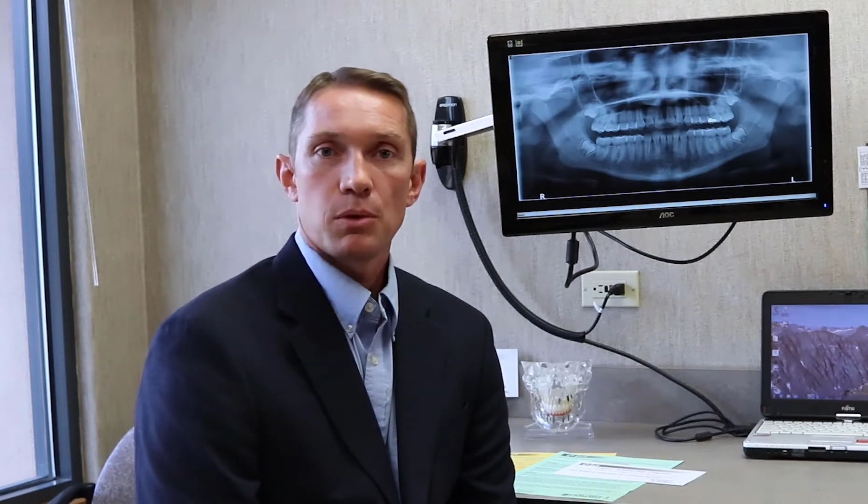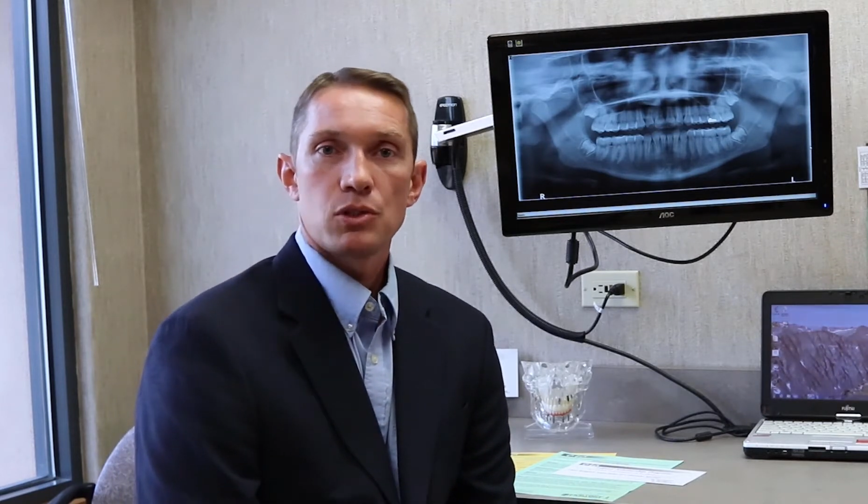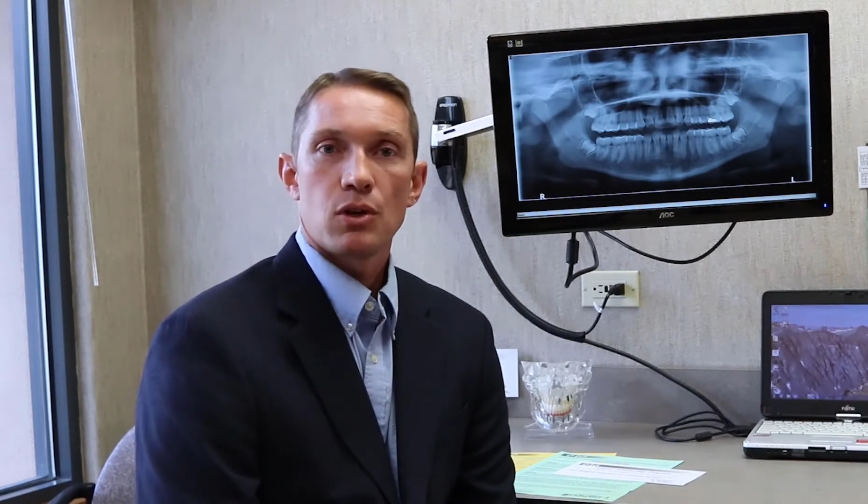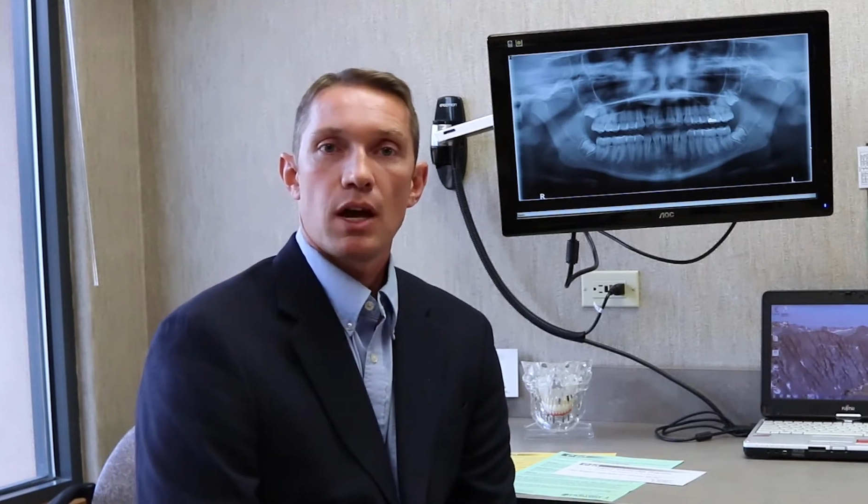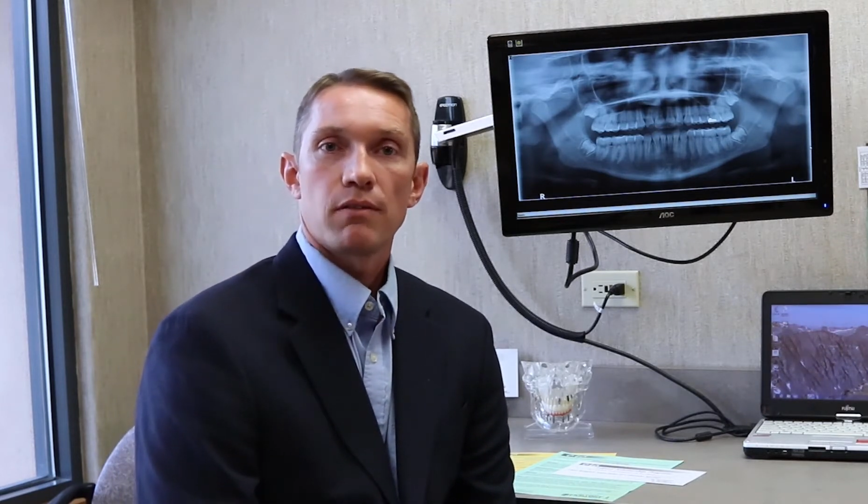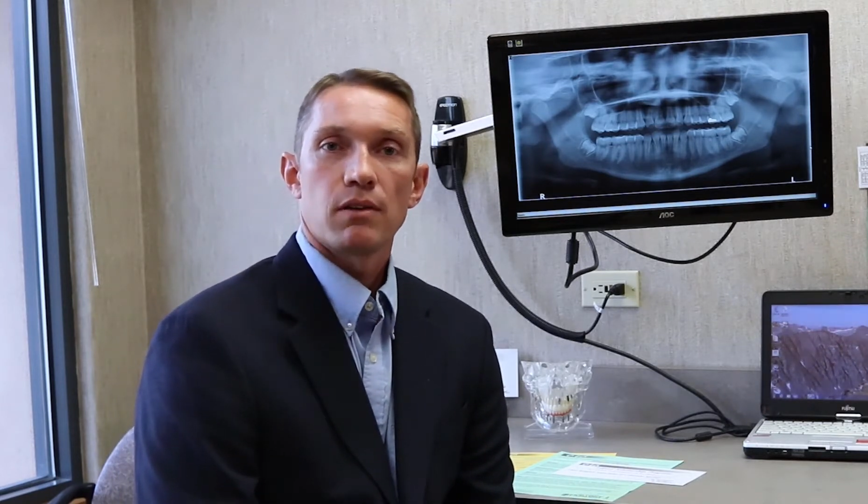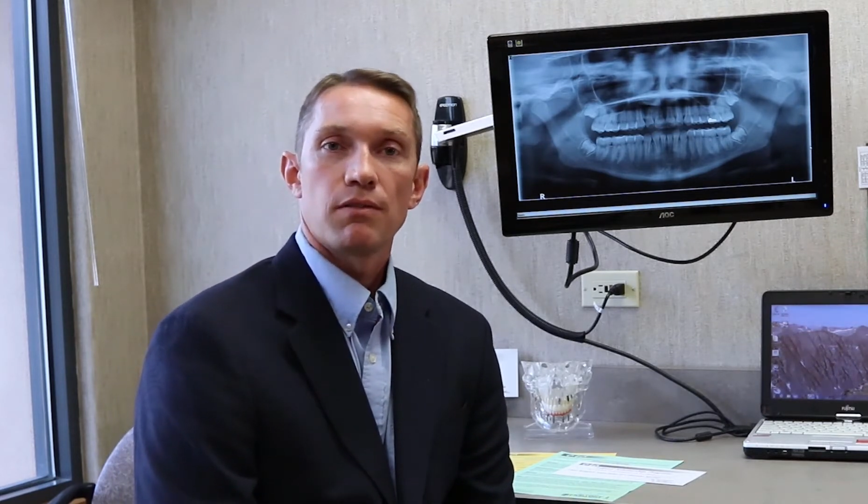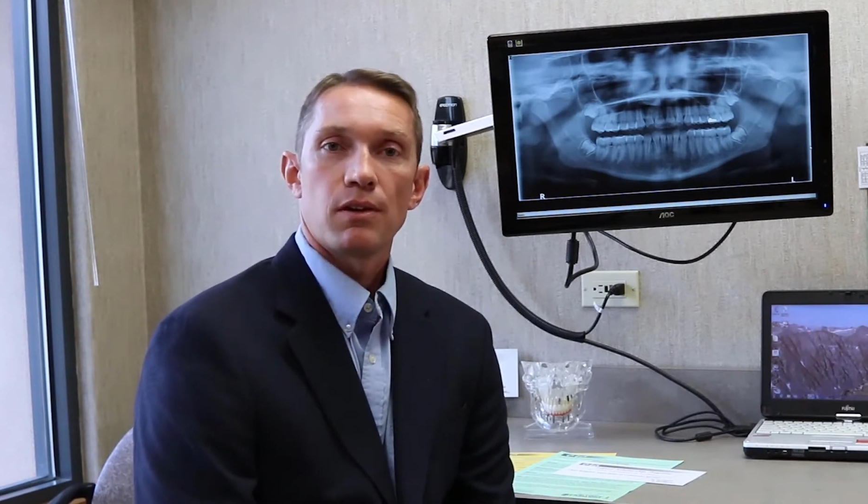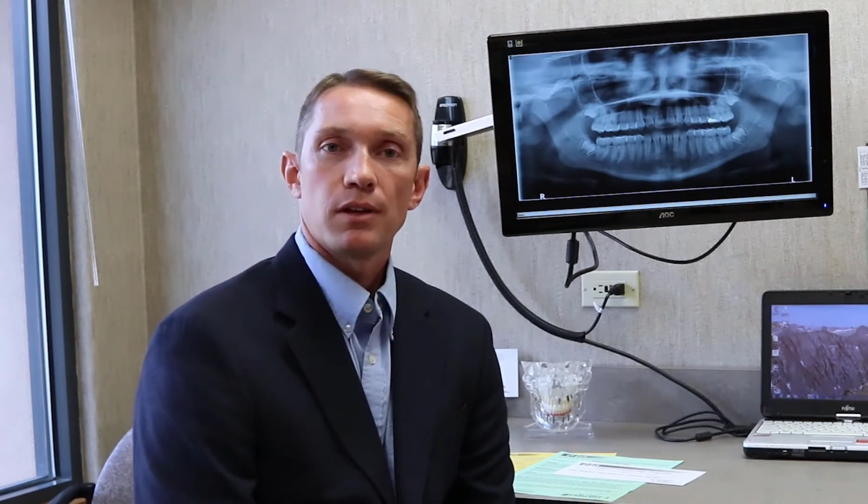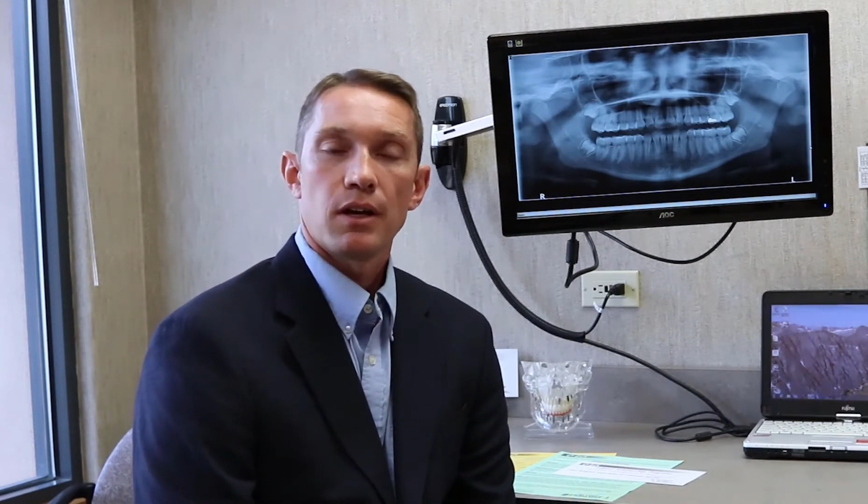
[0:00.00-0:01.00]
but you're having a
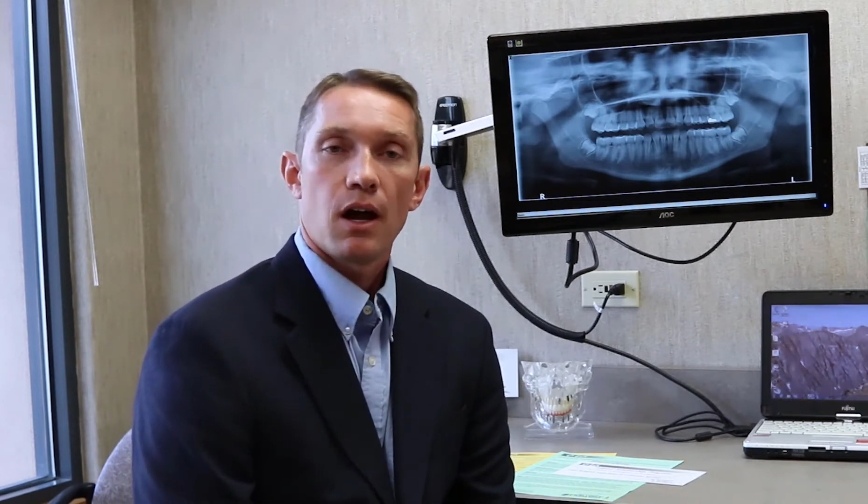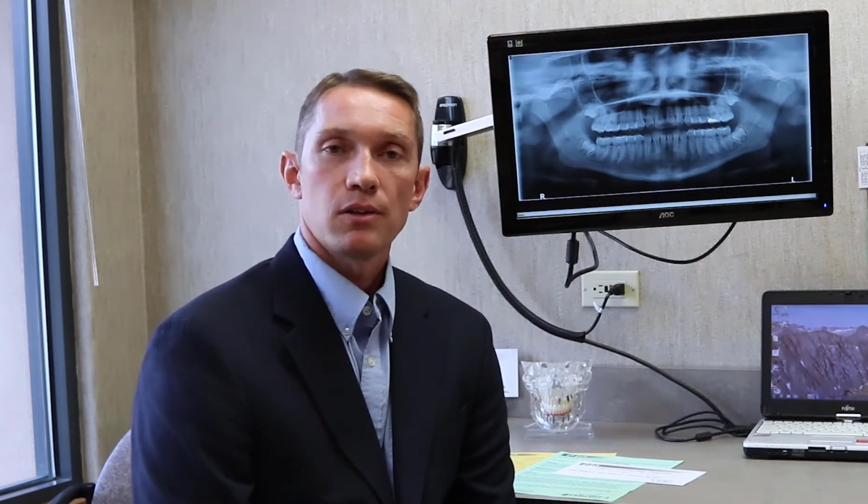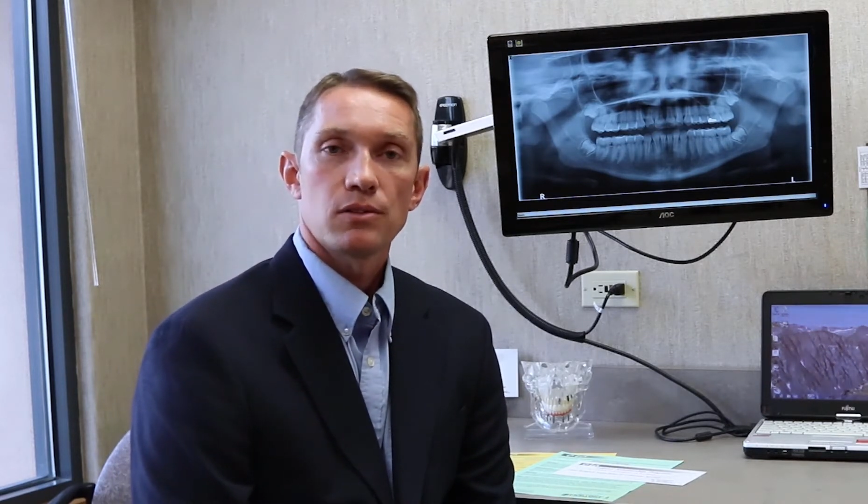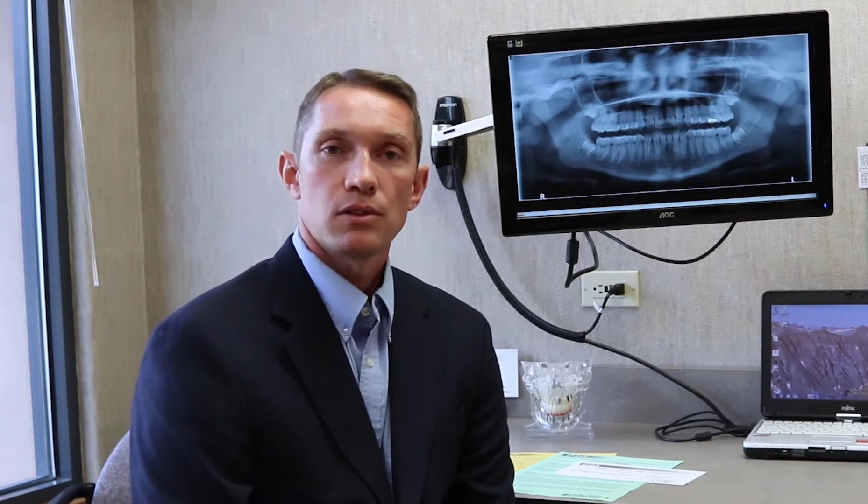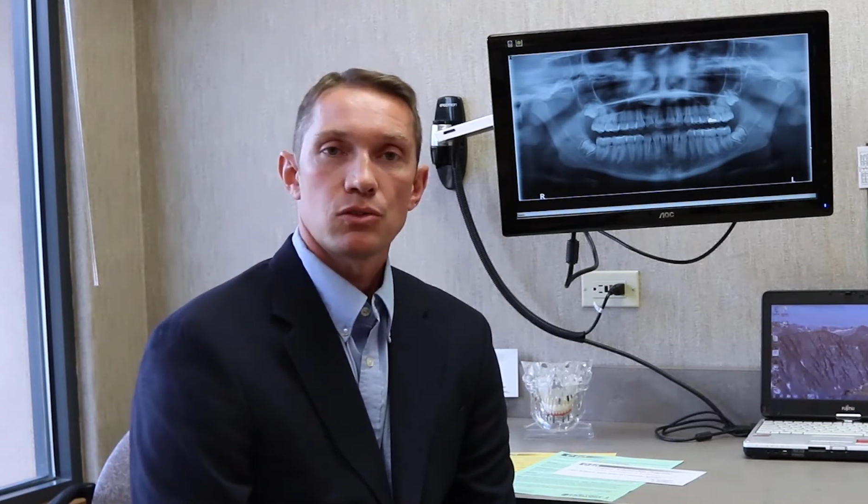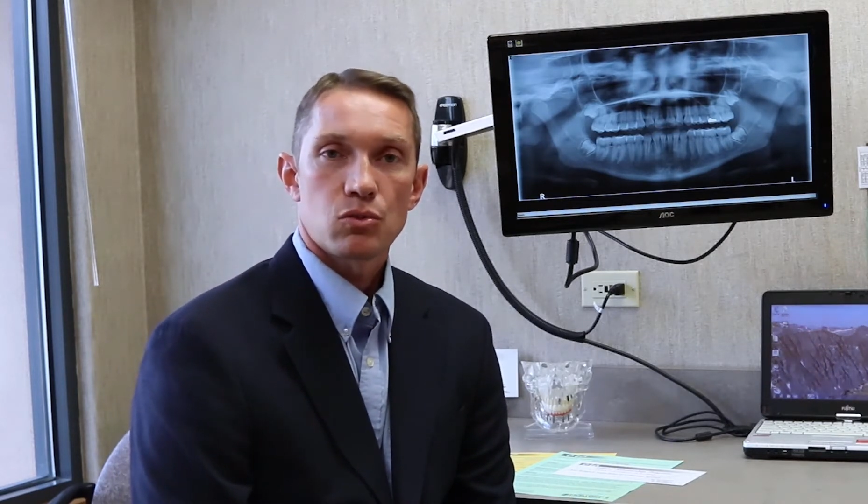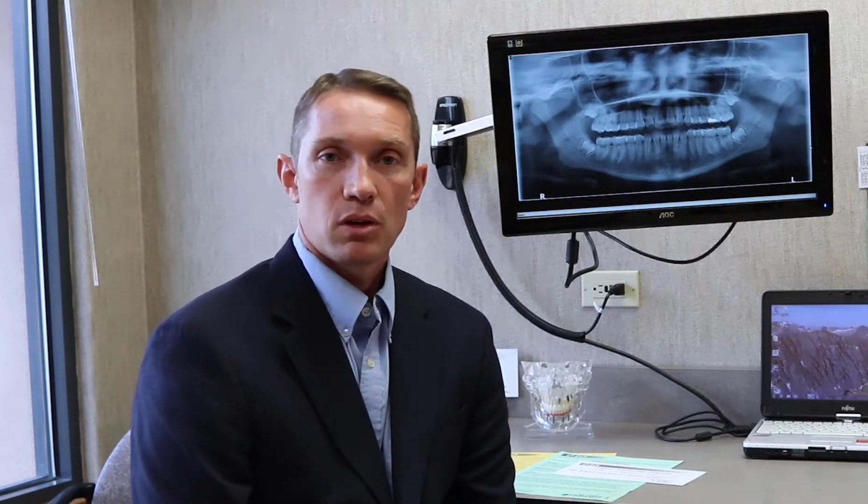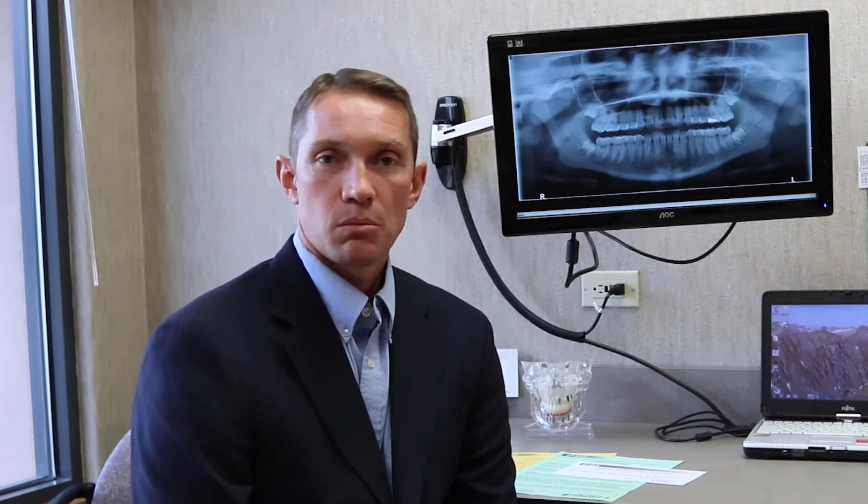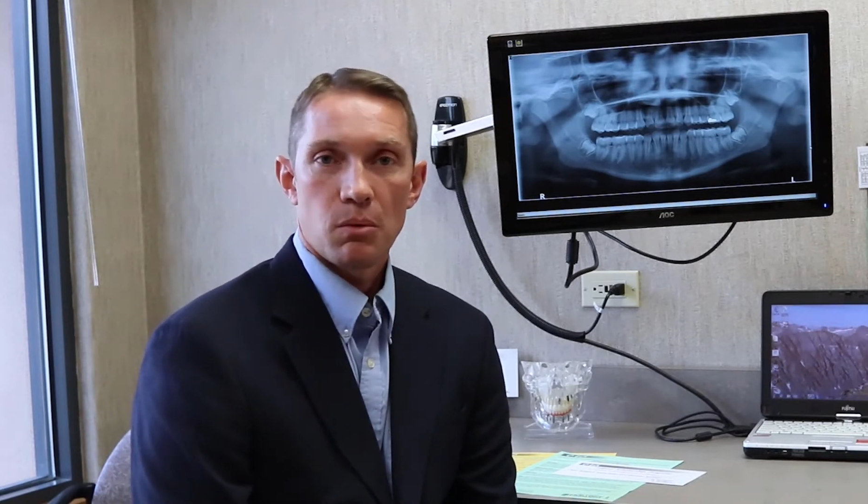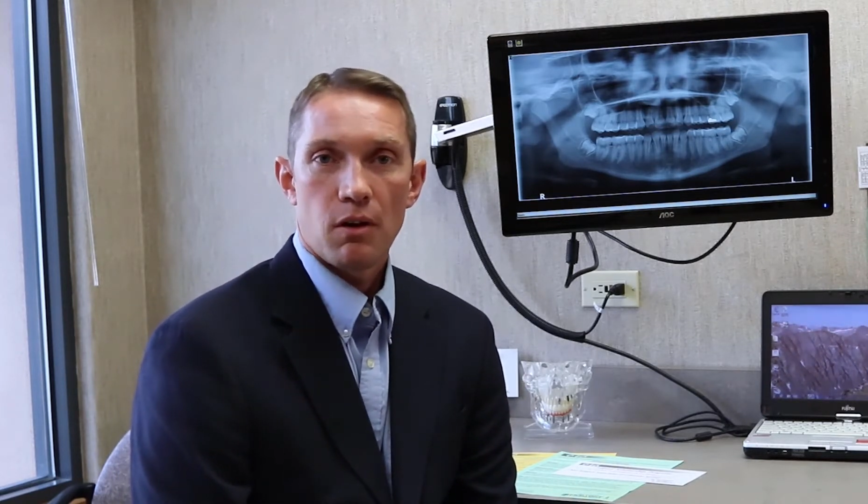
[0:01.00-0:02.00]
fairly constant stream